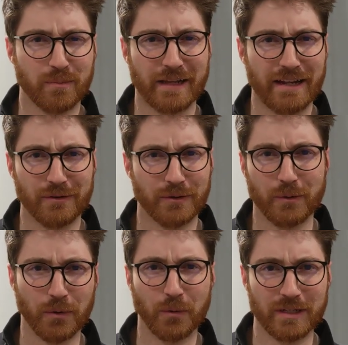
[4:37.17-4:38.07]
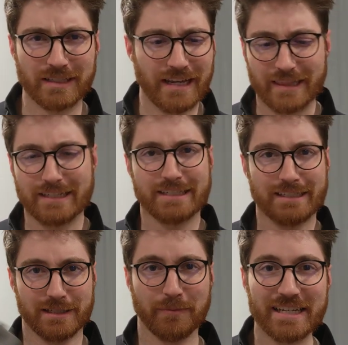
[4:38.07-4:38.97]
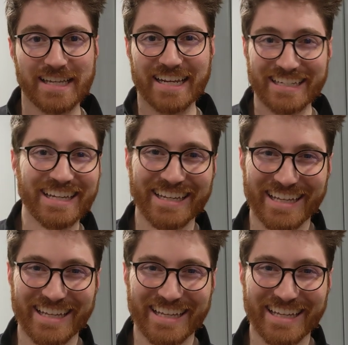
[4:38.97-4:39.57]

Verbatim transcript: but I don't know who wouldn't like this. This is amazing.